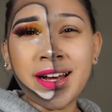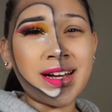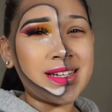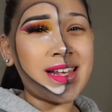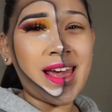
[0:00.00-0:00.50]

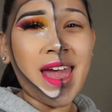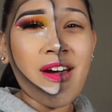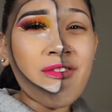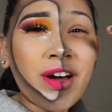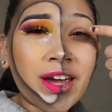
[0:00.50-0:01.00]
because I
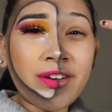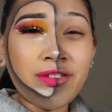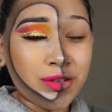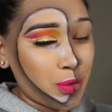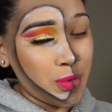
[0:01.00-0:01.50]
can't fucking
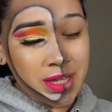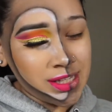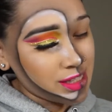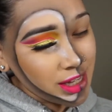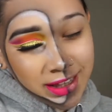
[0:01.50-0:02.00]
do this
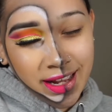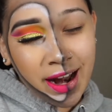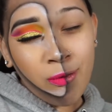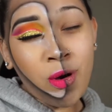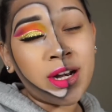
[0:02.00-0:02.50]
look that
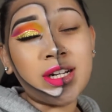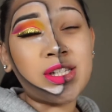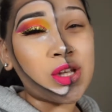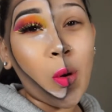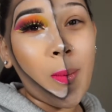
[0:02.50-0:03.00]
I wanted
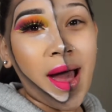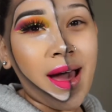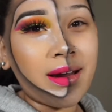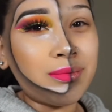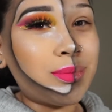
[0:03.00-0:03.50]
so
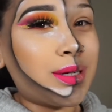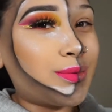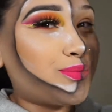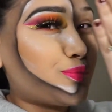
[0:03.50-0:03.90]
bad. But